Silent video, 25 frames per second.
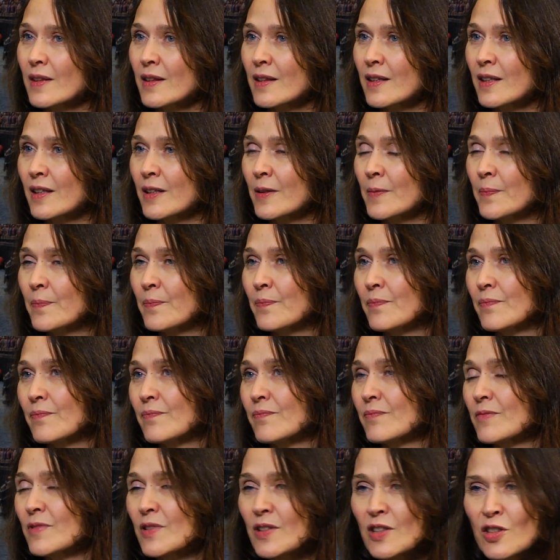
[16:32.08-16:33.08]
the
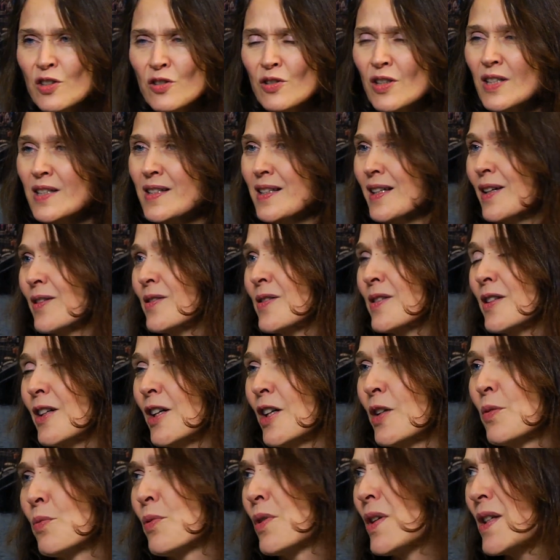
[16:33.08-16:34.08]
street
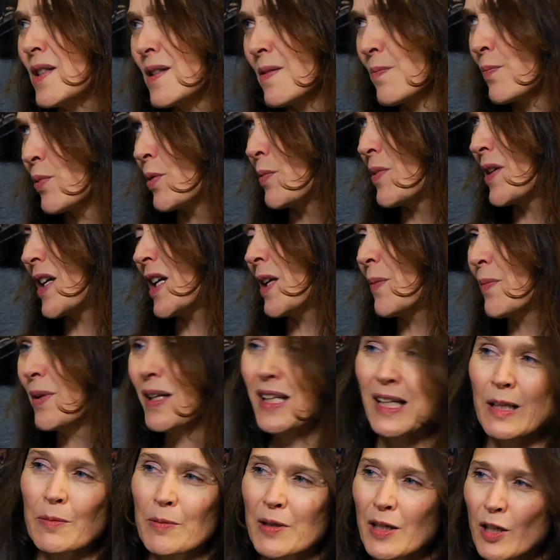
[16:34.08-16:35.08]
outside, where it's probably going to be
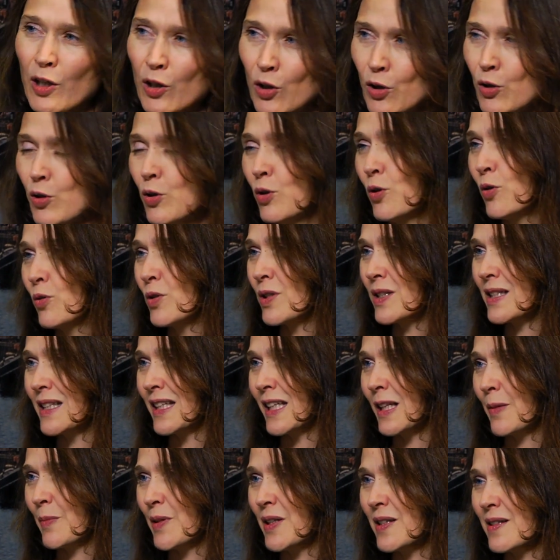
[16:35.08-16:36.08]
a little bit cold, it's a
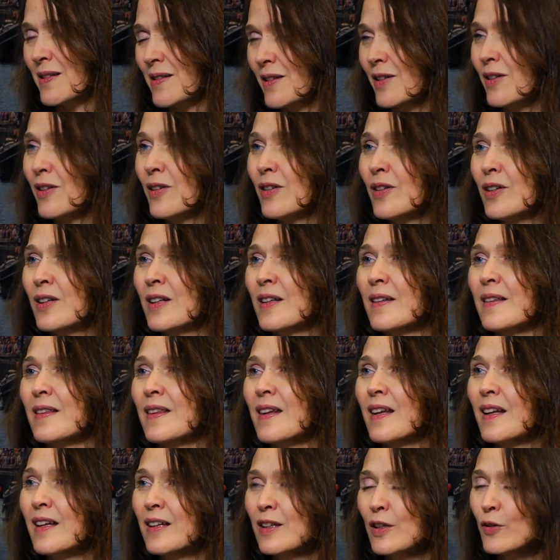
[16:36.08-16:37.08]
little bit dark, and
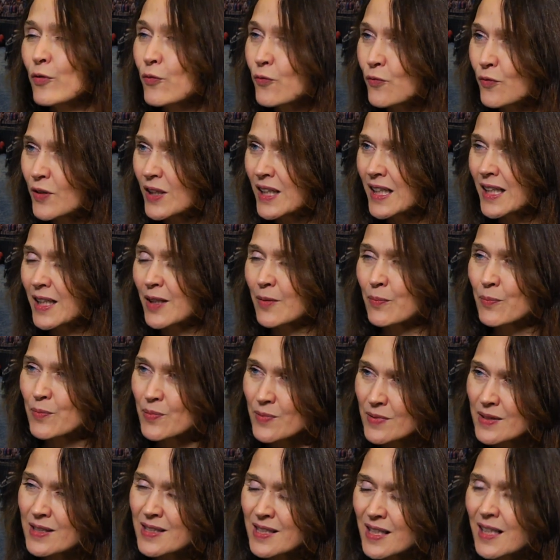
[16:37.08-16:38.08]
you're feeling
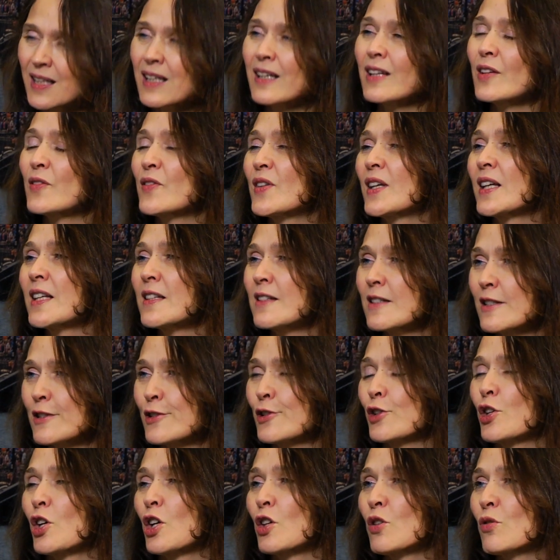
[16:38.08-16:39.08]
particular things as
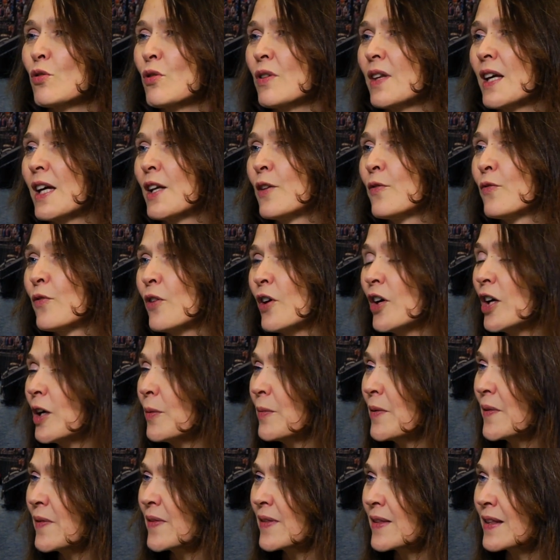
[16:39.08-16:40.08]
you're going through that
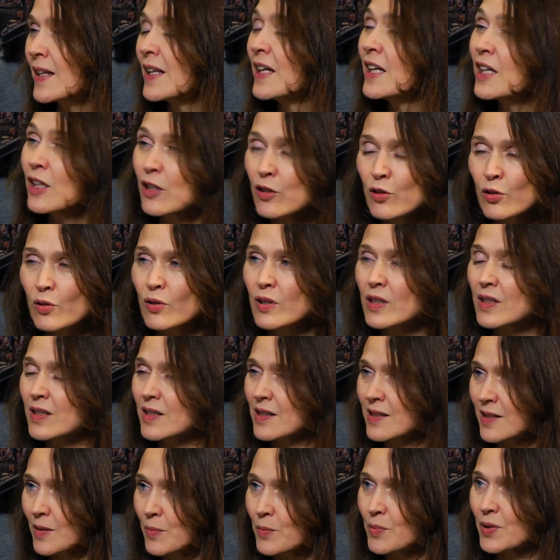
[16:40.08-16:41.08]
environment, and you're talking
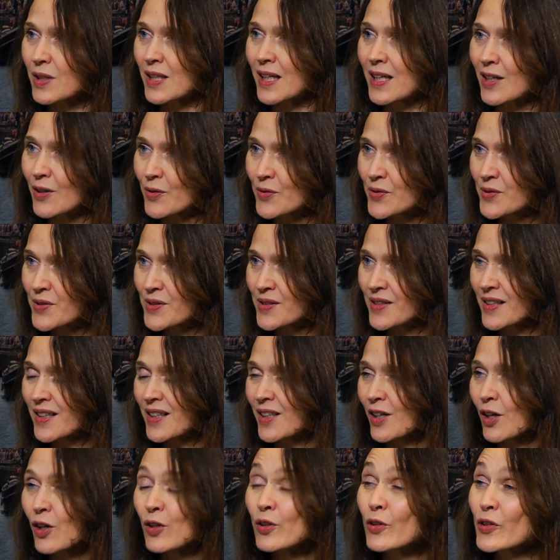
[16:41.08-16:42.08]
to somebody else
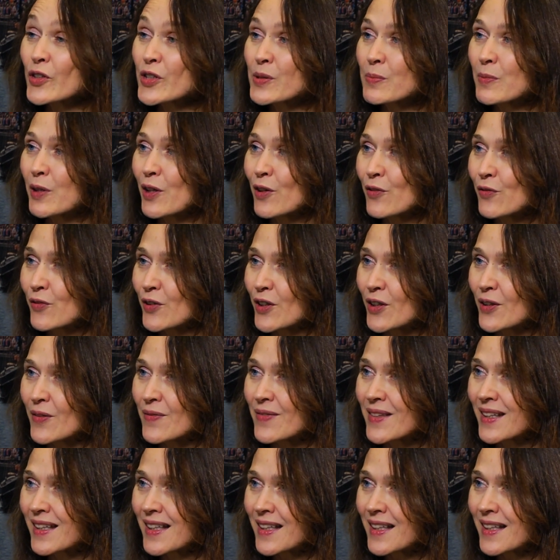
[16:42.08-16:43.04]
on your smartphone,